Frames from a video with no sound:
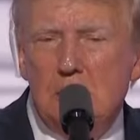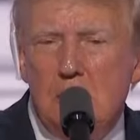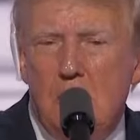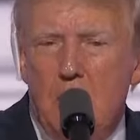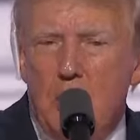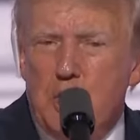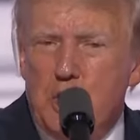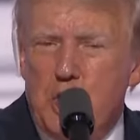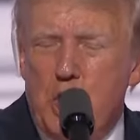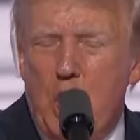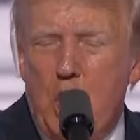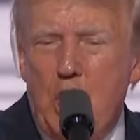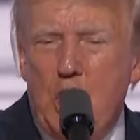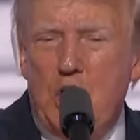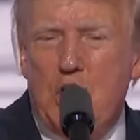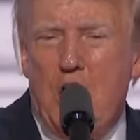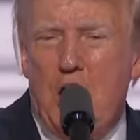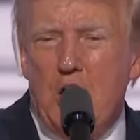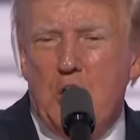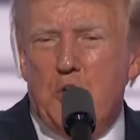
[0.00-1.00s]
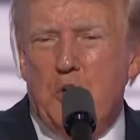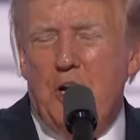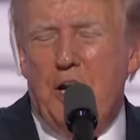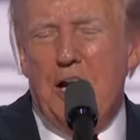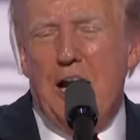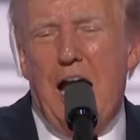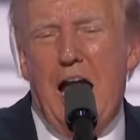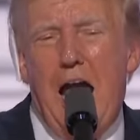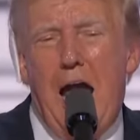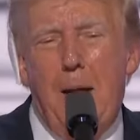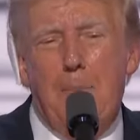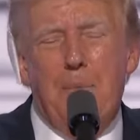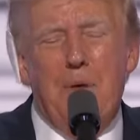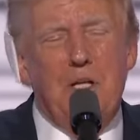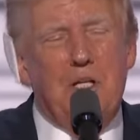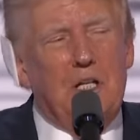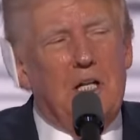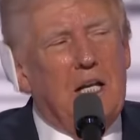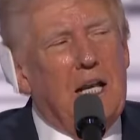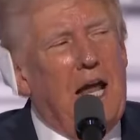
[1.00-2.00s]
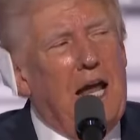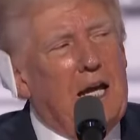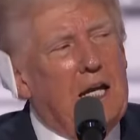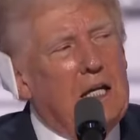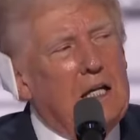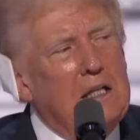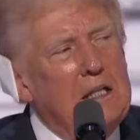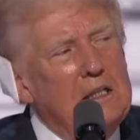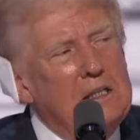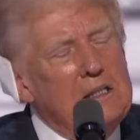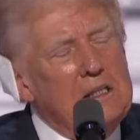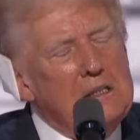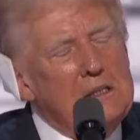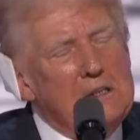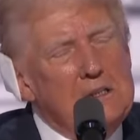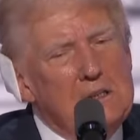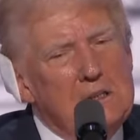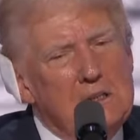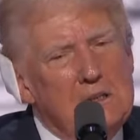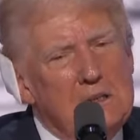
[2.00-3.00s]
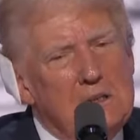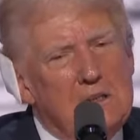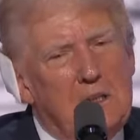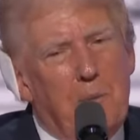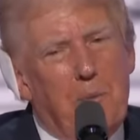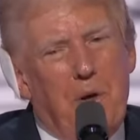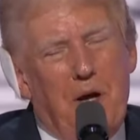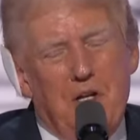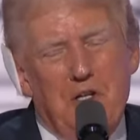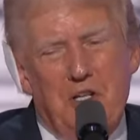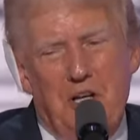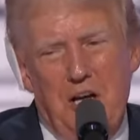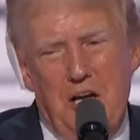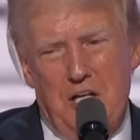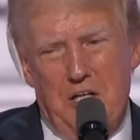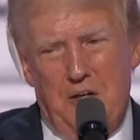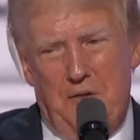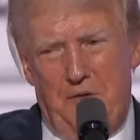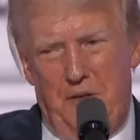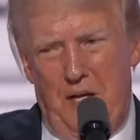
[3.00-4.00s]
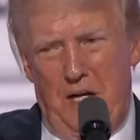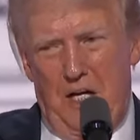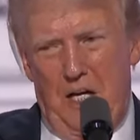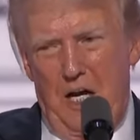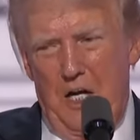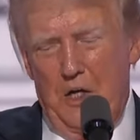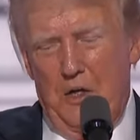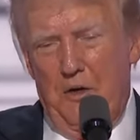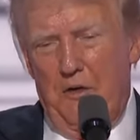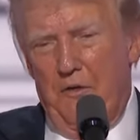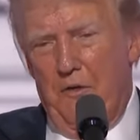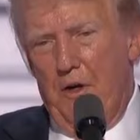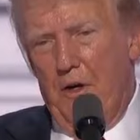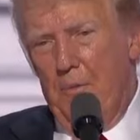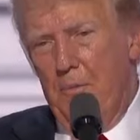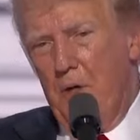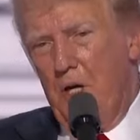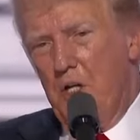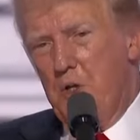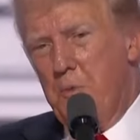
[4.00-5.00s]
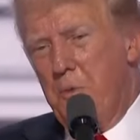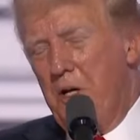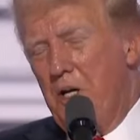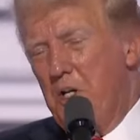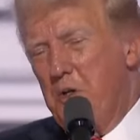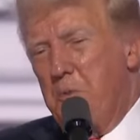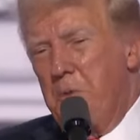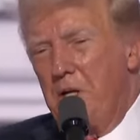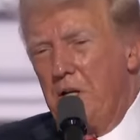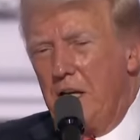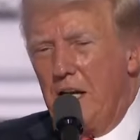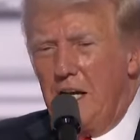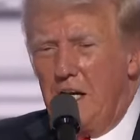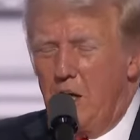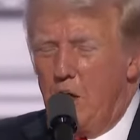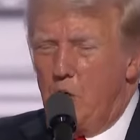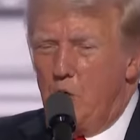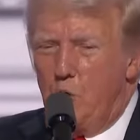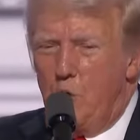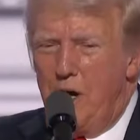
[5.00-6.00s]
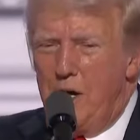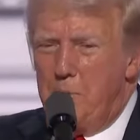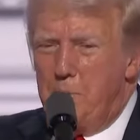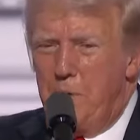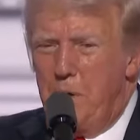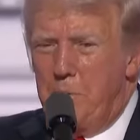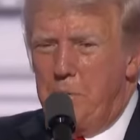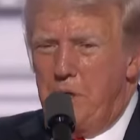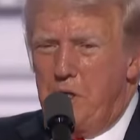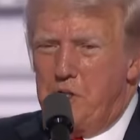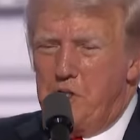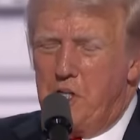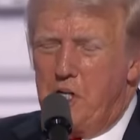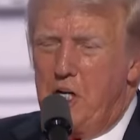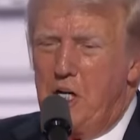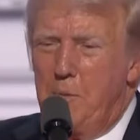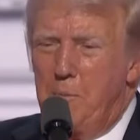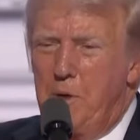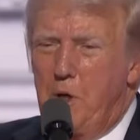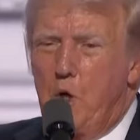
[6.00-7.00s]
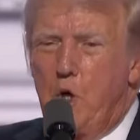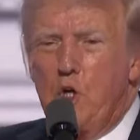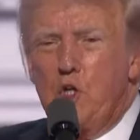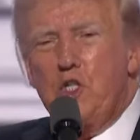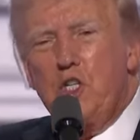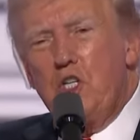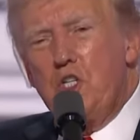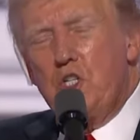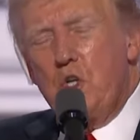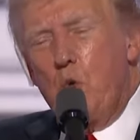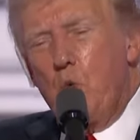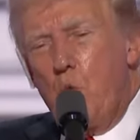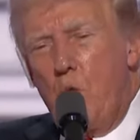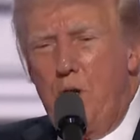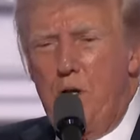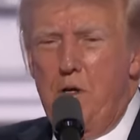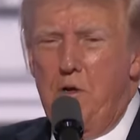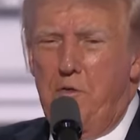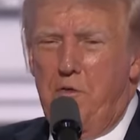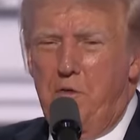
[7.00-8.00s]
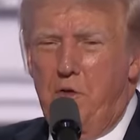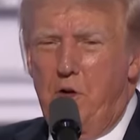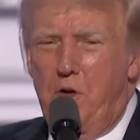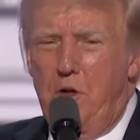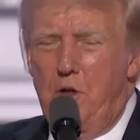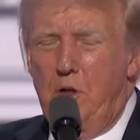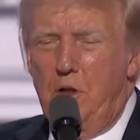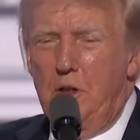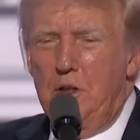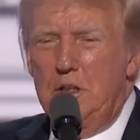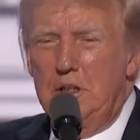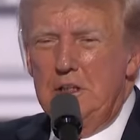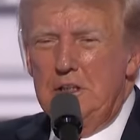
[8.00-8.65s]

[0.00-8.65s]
A certain country, and I happen to like the president of that country very much, but he's been getting great publicity because he's a wonderful